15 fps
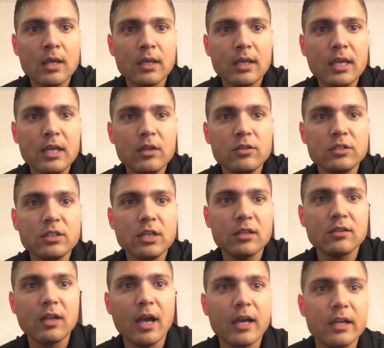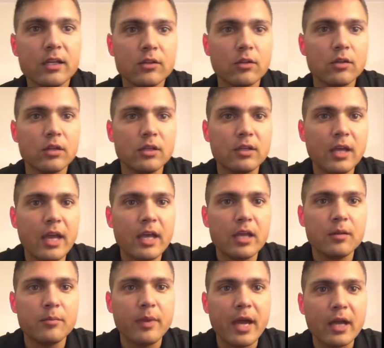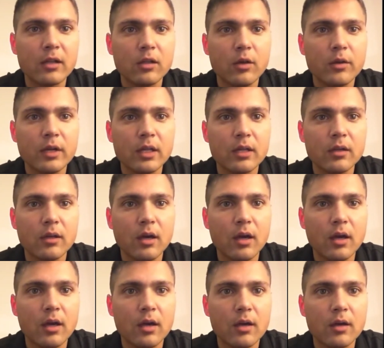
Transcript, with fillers: Ketogenic dieting during the day and backloading uh,